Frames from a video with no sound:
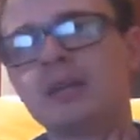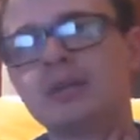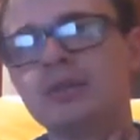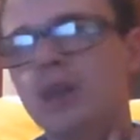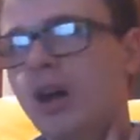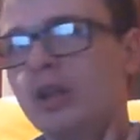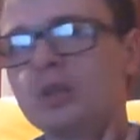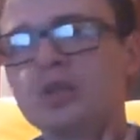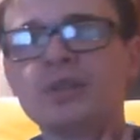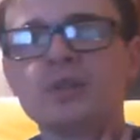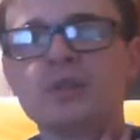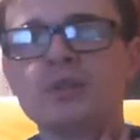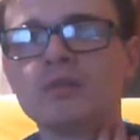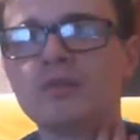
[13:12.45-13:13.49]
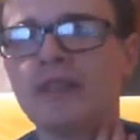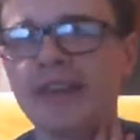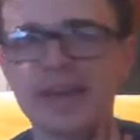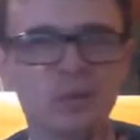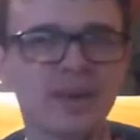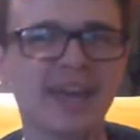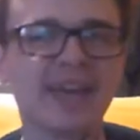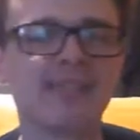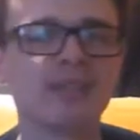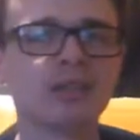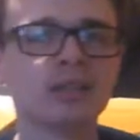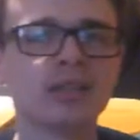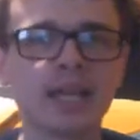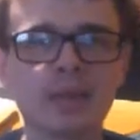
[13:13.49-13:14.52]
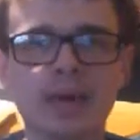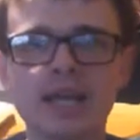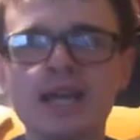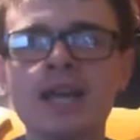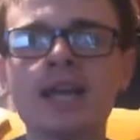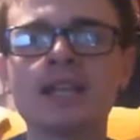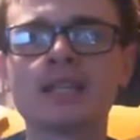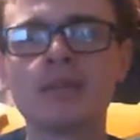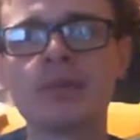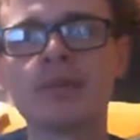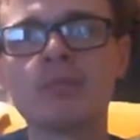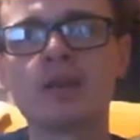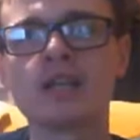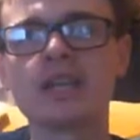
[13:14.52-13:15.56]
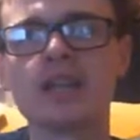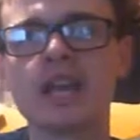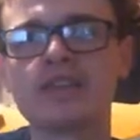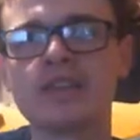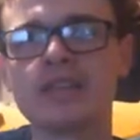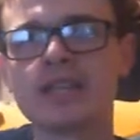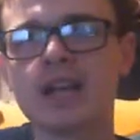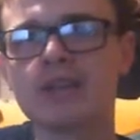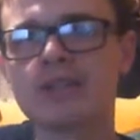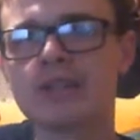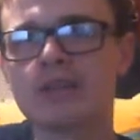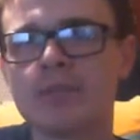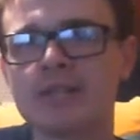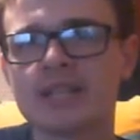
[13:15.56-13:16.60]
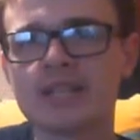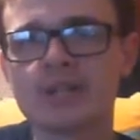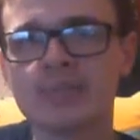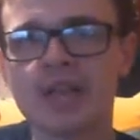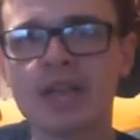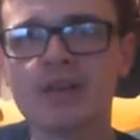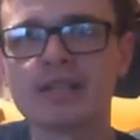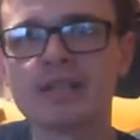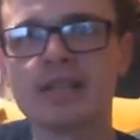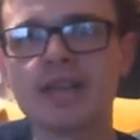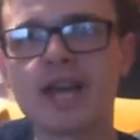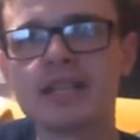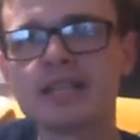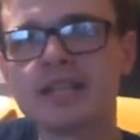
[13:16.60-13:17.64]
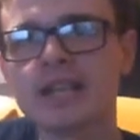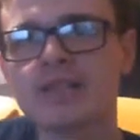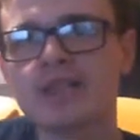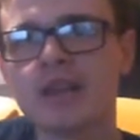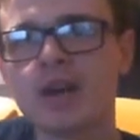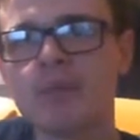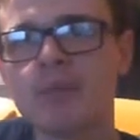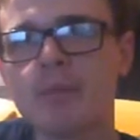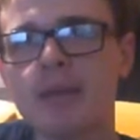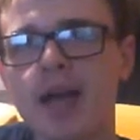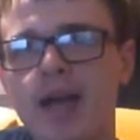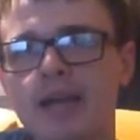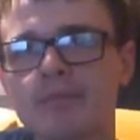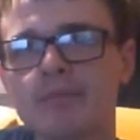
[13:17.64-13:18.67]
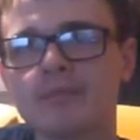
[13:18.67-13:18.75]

not rareware anyway tell me what you guys think down in the comment section below I'll see you guys in the next video bye bye